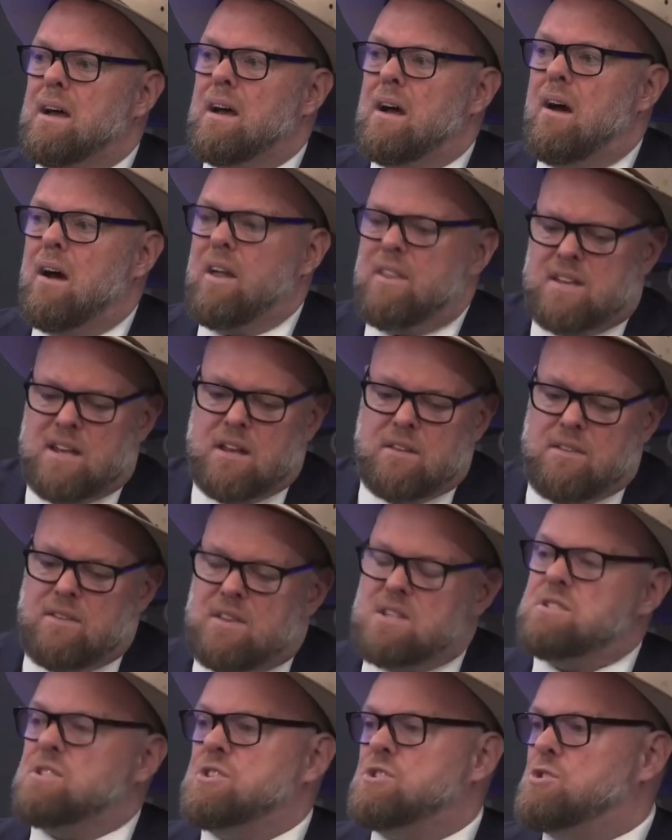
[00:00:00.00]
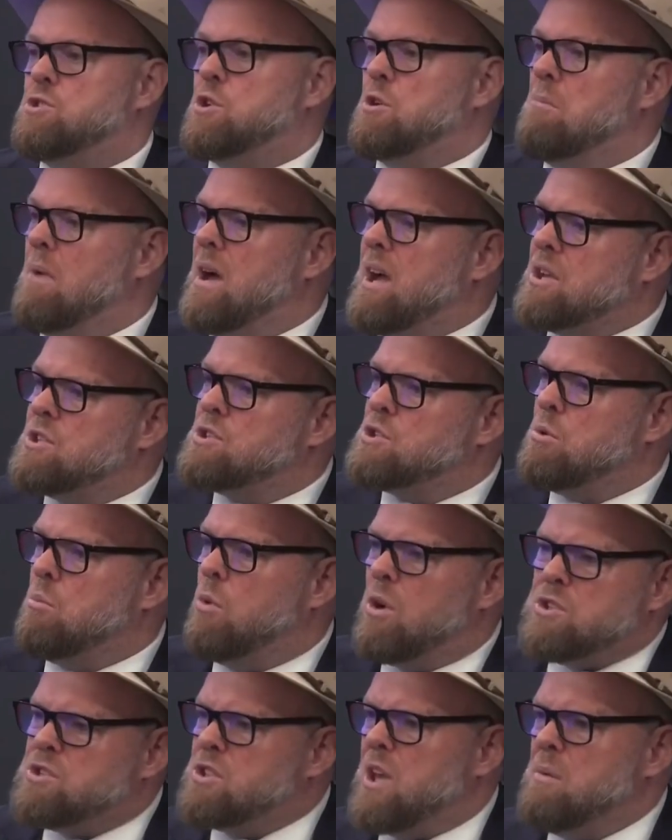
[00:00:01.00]
I said, this is too much.
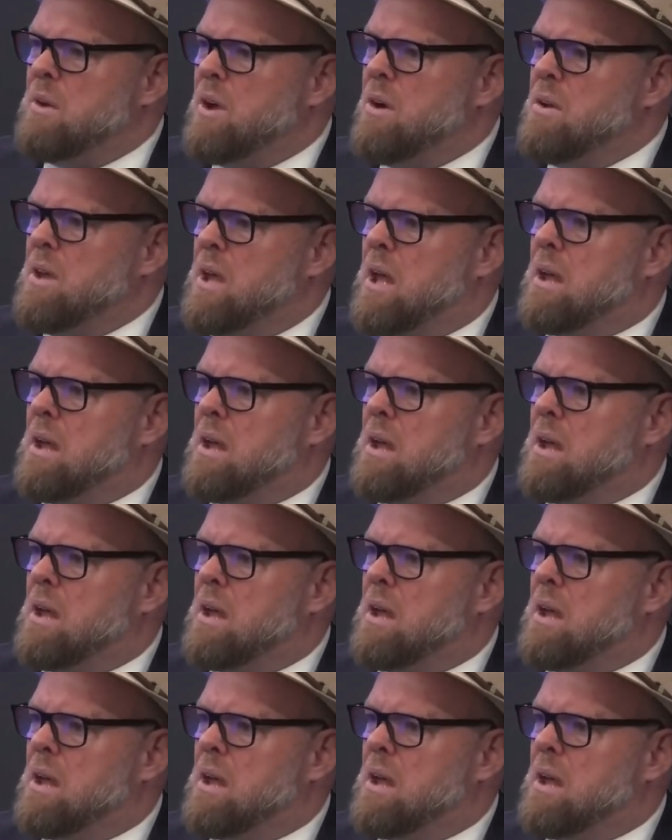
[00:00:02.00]
What's going on here?